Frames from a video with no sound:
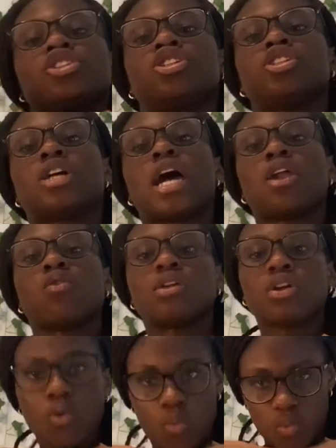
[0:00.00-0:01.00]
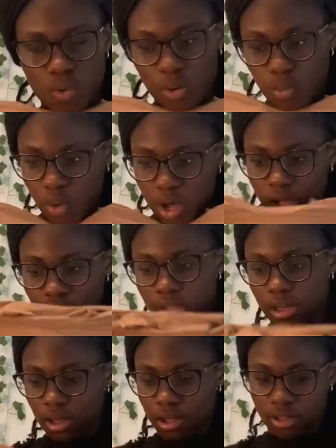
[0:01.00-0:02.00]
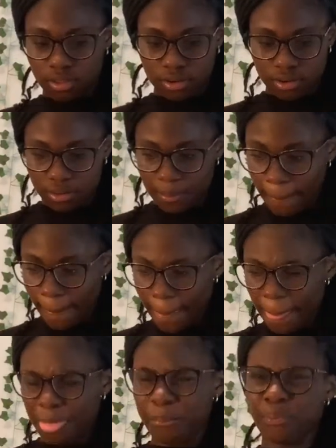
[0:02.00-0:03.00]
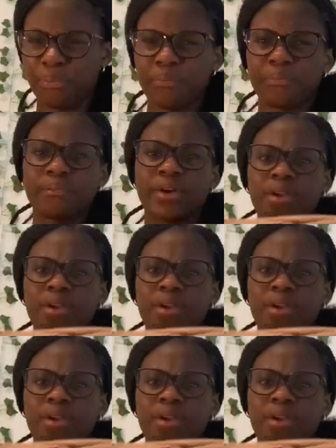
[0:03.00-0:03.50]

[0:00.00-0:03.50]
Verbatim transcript: shirt. I don't know what color. I